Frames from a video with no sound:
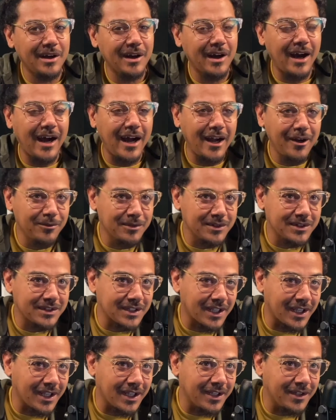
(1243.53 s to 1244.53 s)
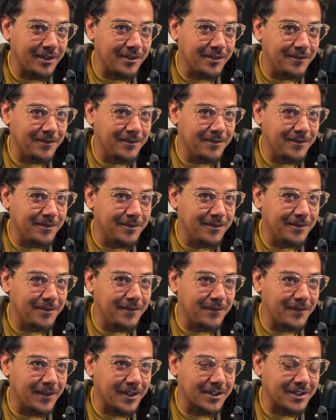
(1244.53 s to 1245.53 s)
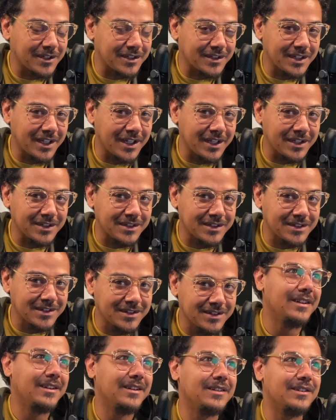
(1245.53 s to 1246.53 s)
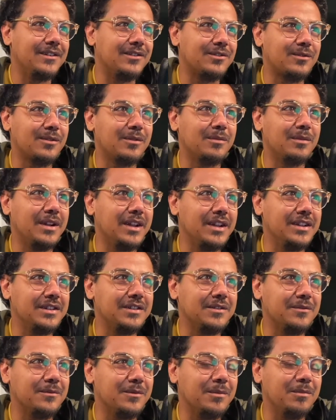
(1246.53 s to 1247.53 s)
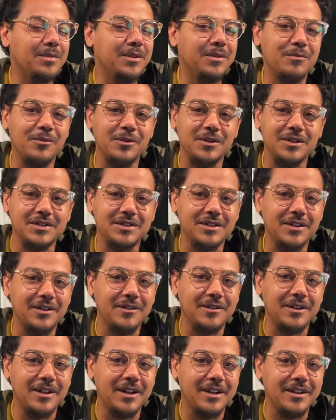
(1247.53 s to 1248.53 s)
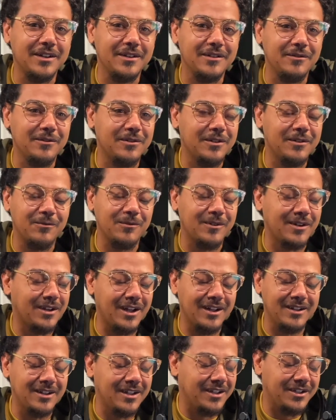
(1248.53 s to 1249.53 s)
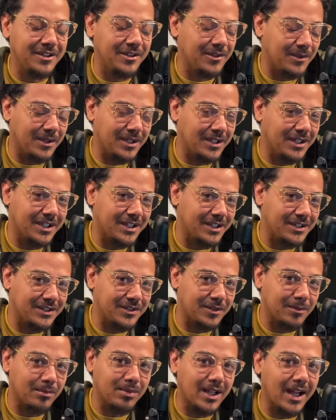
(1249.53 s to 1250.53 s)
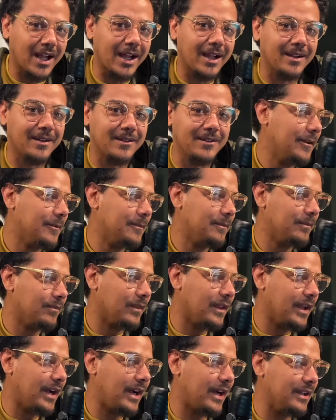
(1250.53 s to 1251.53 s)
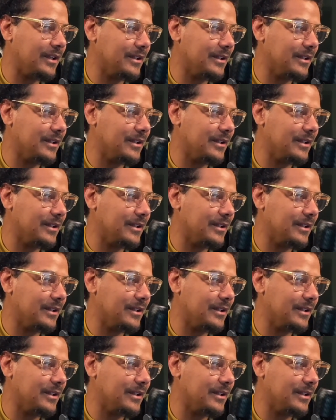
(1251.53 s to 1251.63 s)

I would say, fuck the Saints. Discrimination would be more so like, we're not letting you in because you're black. Not,